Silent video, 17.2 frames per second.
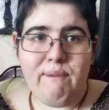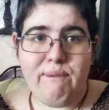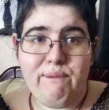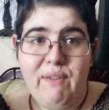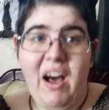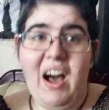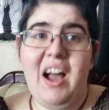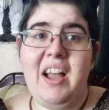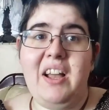
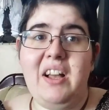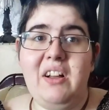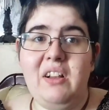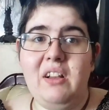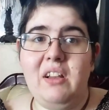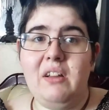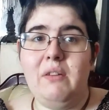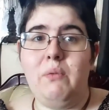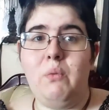
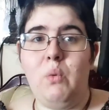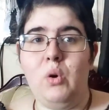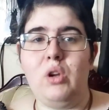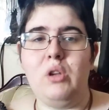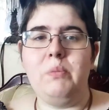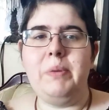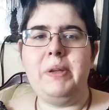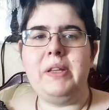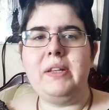file of
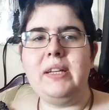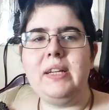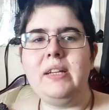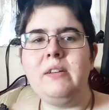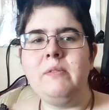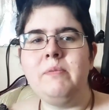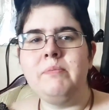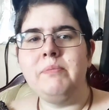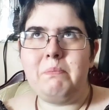world building,
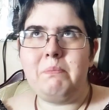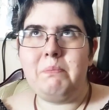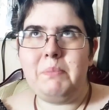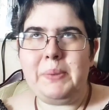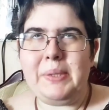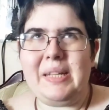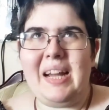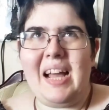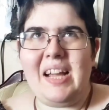
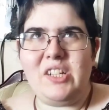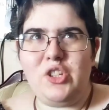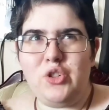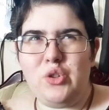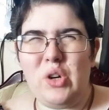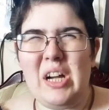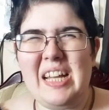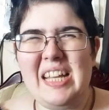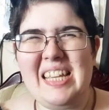but I
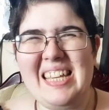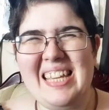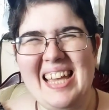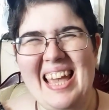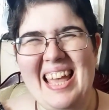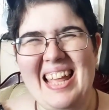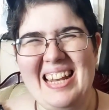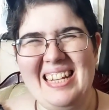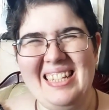try and
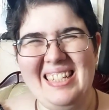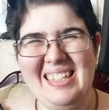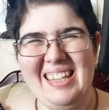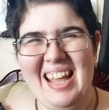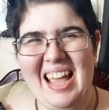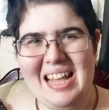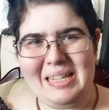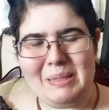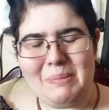get
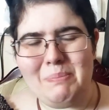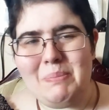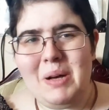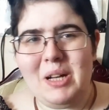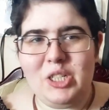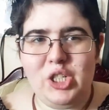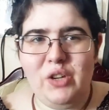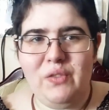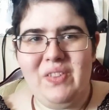as
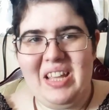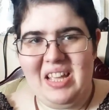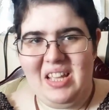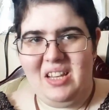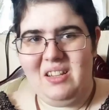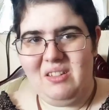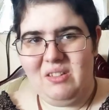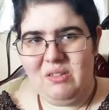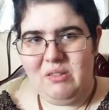much of it
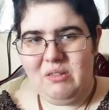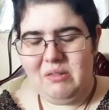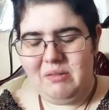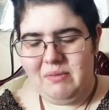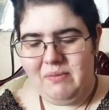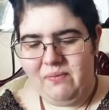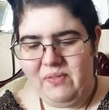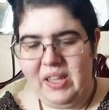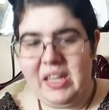
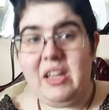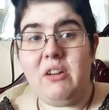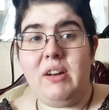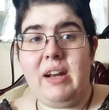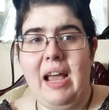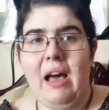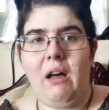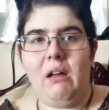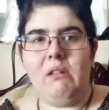figured
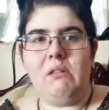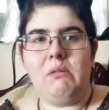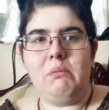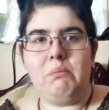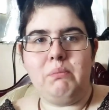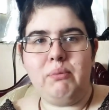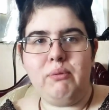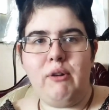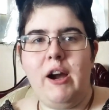out
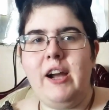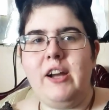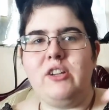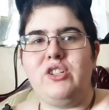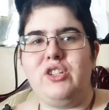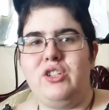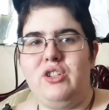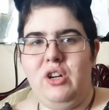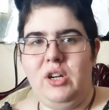prior
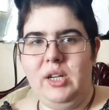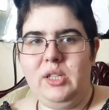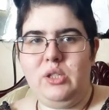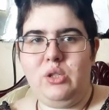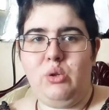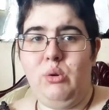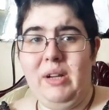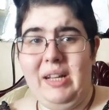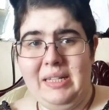to starting the
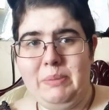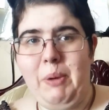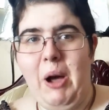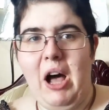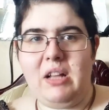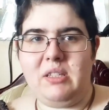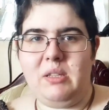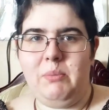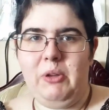story as
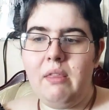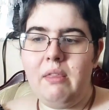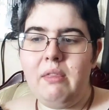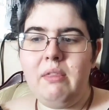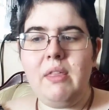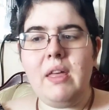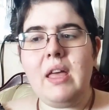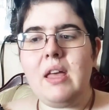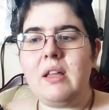possible.
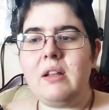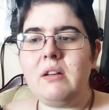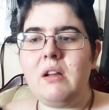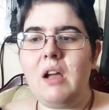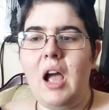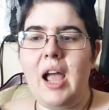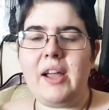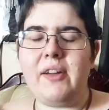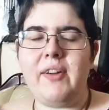Then
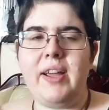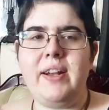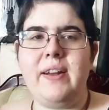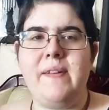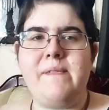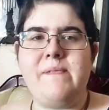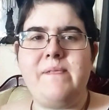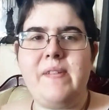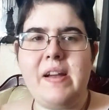I create a
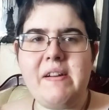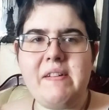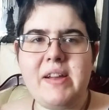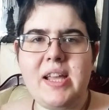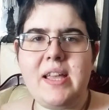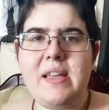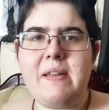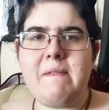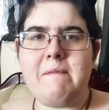
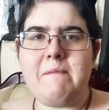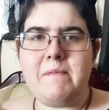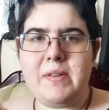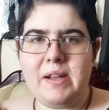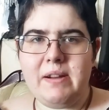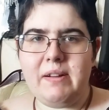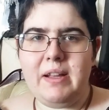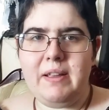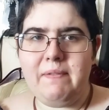very,
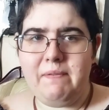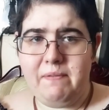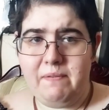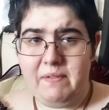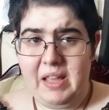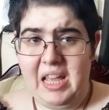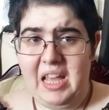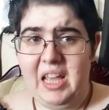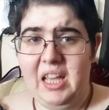very
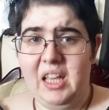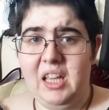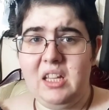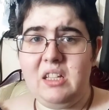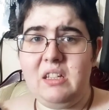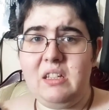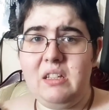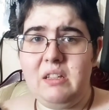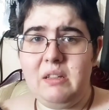vague
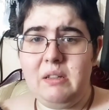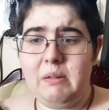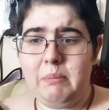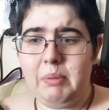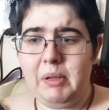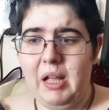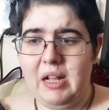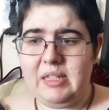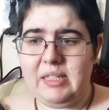
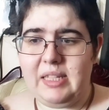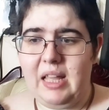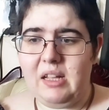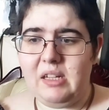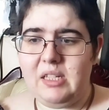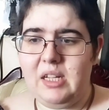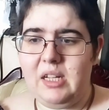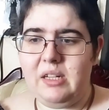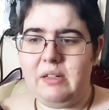plot
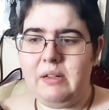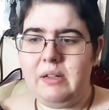skeleton.